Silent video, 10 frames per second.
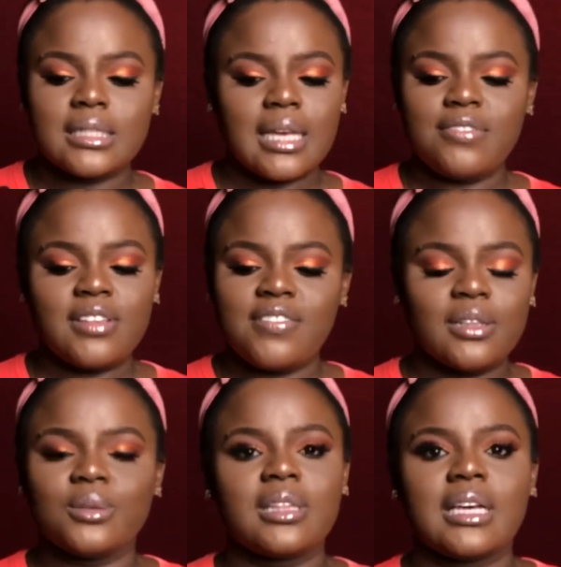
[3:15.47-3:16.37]
I've never
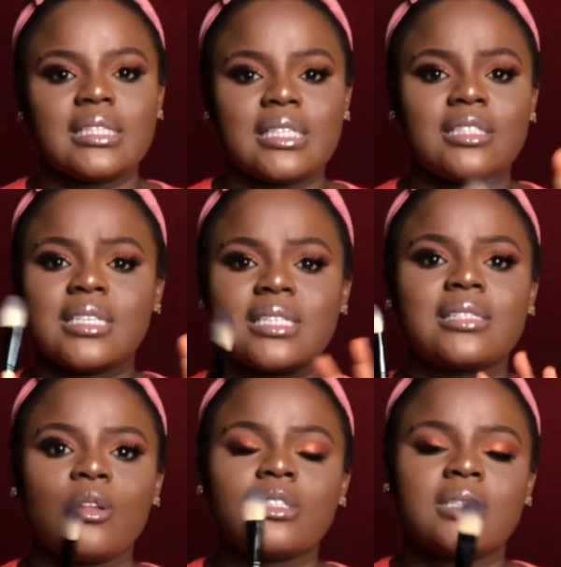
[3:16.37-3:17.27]
done that.
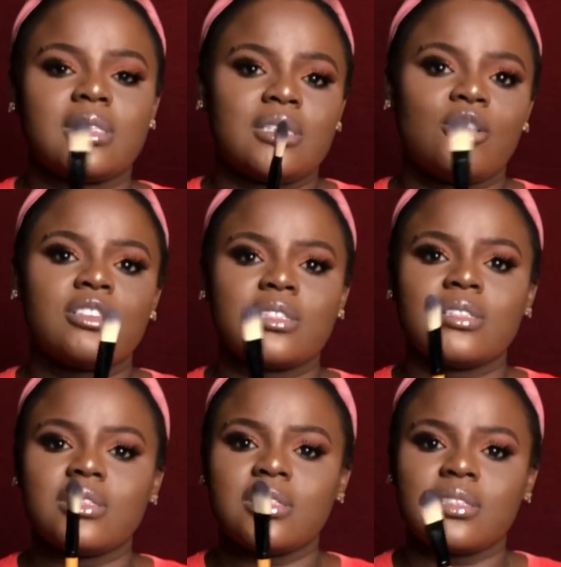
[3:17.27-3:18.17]
It
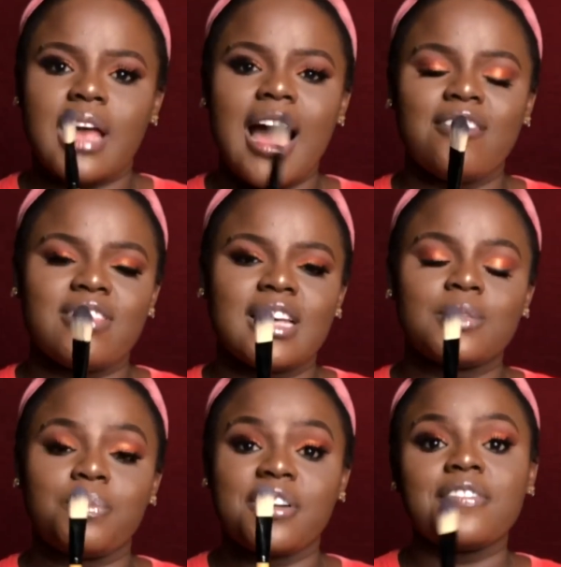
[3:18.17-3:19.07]
doesn't have that
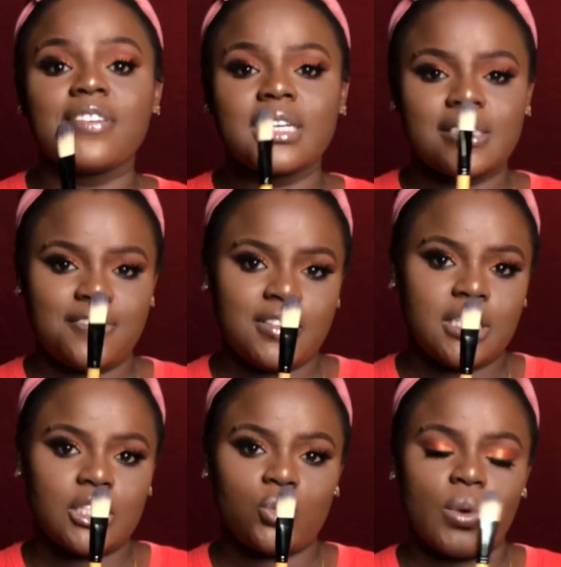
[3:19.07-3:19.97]
perfect
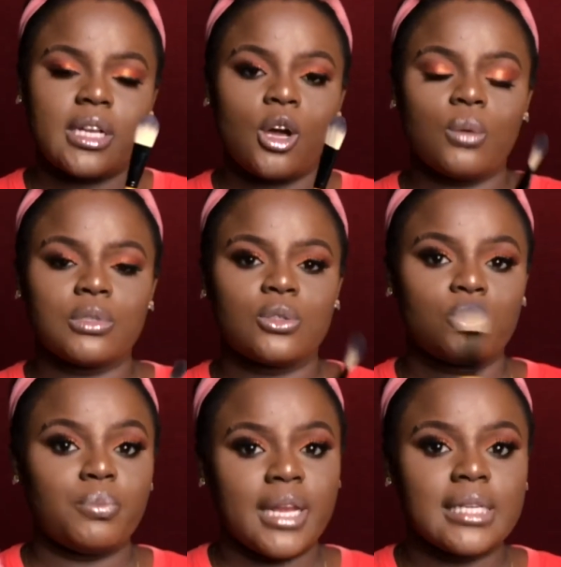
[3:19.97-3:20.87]
finish when it comes to
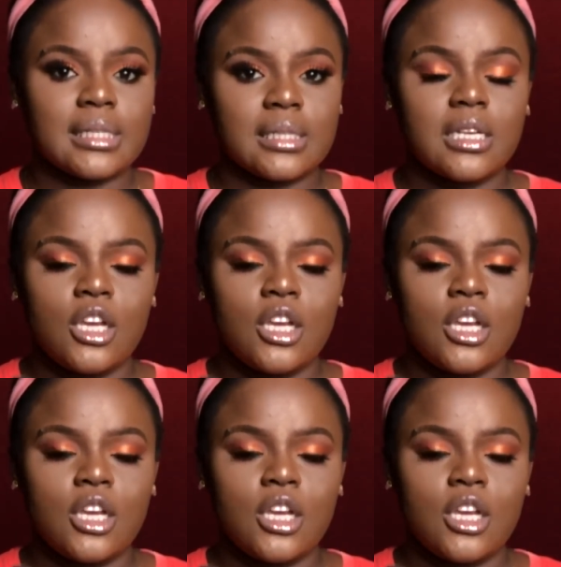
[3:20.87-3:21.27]
blending.